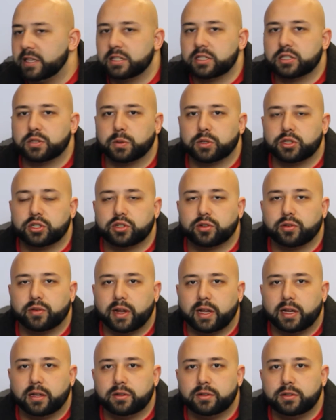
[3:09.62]
these are switched
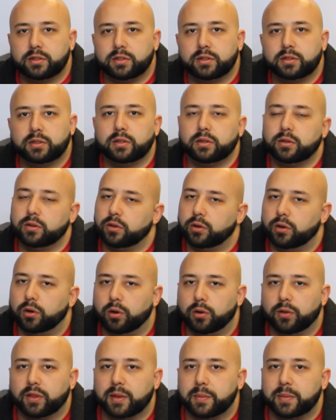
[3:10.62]
around,
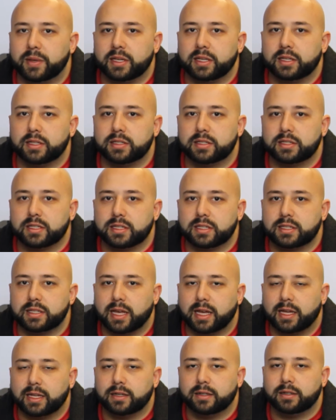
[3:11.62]
all that means is
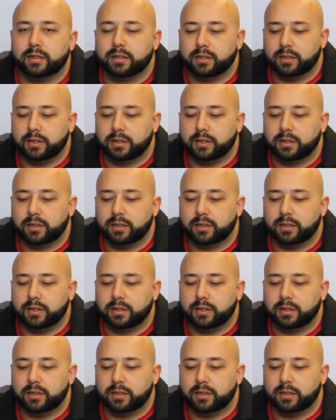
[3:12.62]
that